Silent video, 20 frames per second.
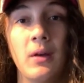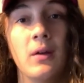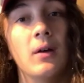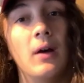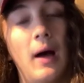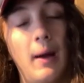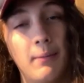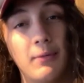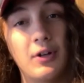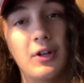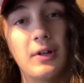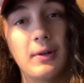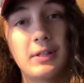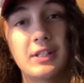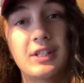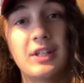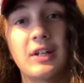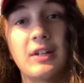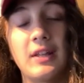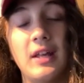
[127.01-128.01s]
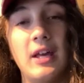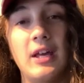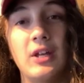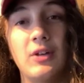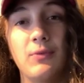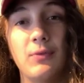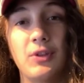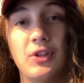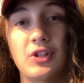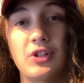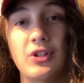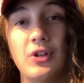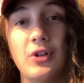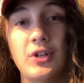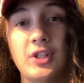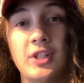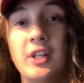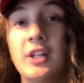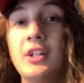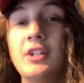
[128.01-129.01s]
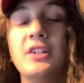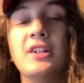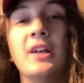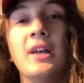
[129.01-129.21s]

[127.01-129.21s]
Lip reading: I'm gonna stick that in with the sausage,